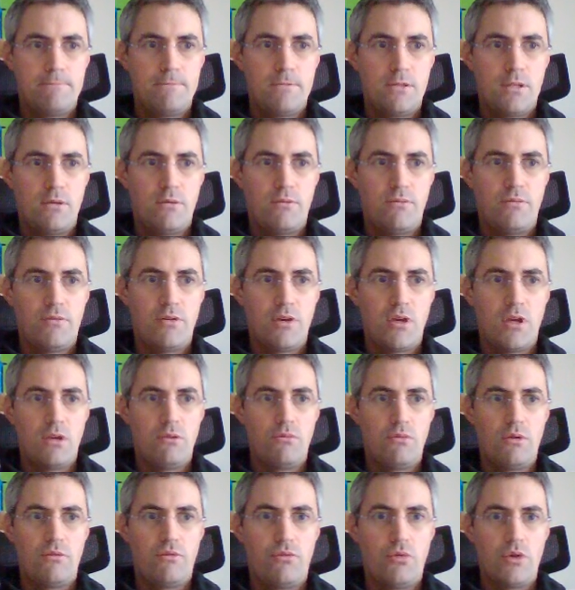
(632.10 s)
if I
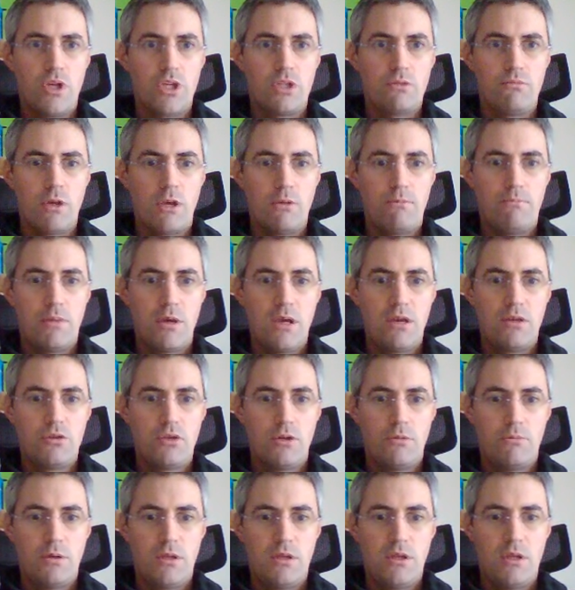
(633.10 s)
refresh my page
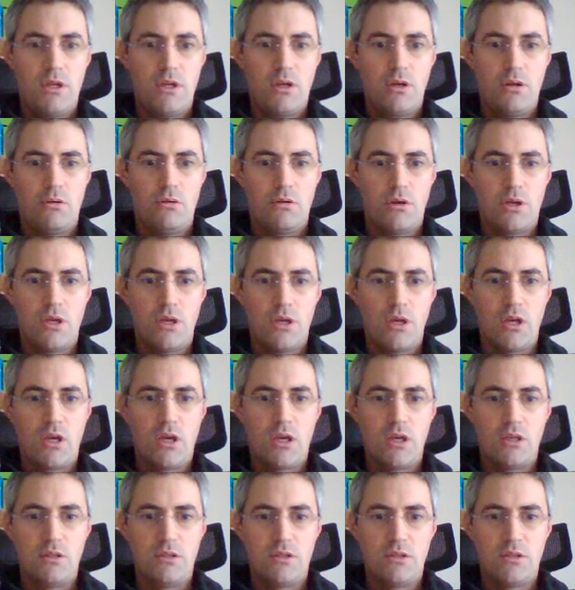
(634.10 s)
up here, okay, I
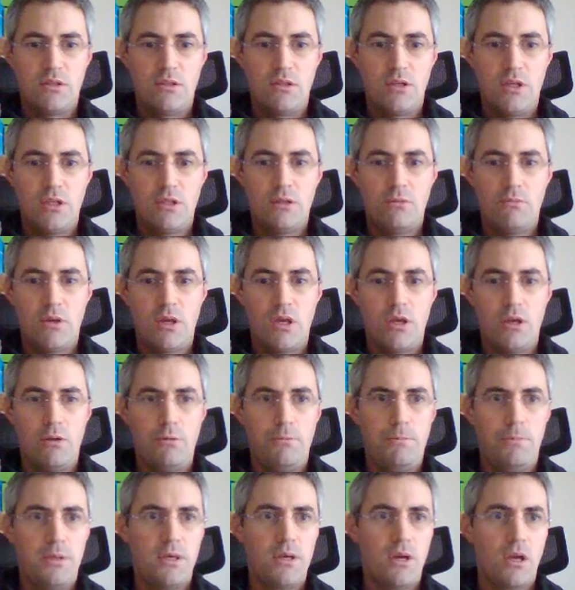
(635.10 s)
can see it, my
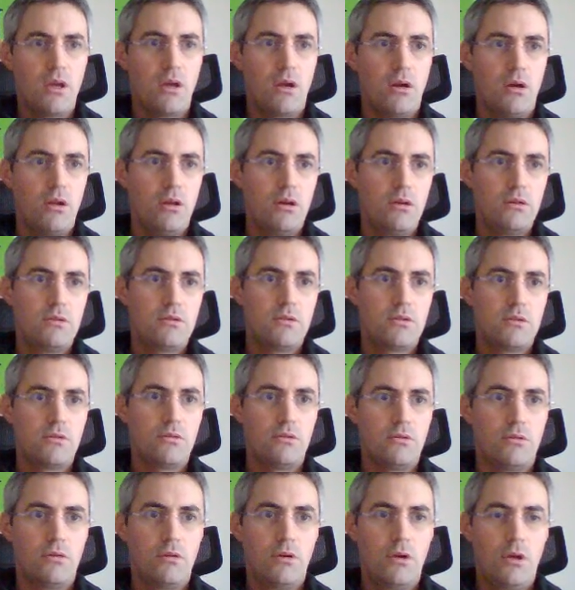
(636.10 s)
API alert.
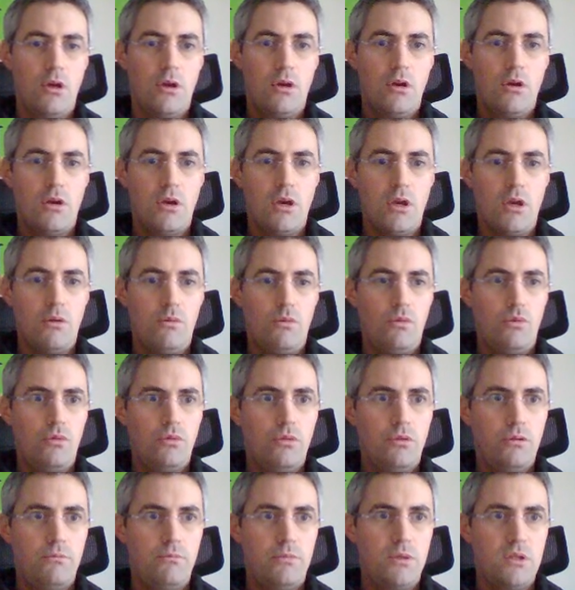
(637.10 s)
So I
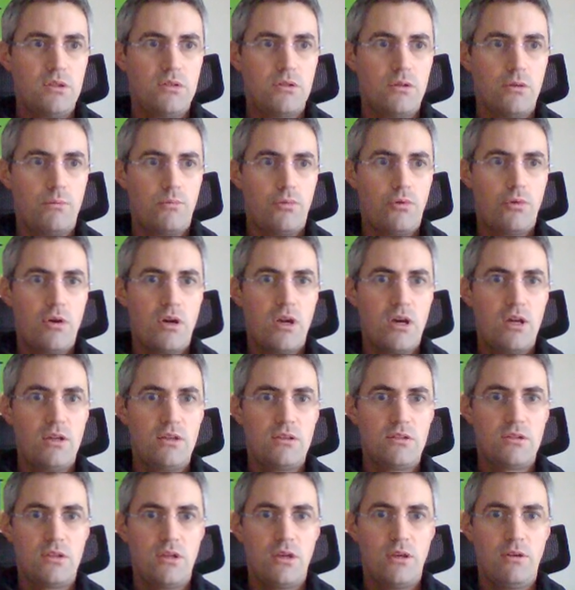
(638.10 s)
won't be
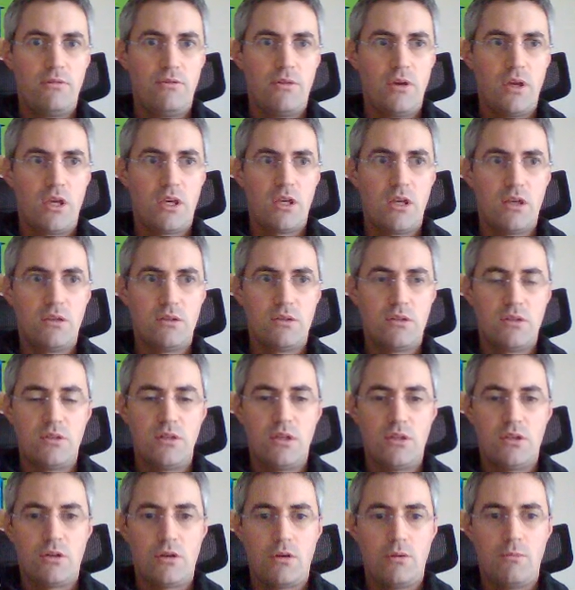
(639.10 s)
surprised if I can see
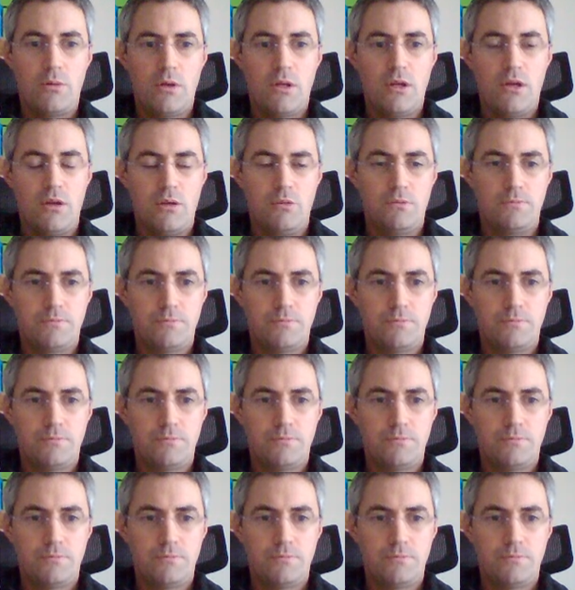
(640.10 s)
it up here.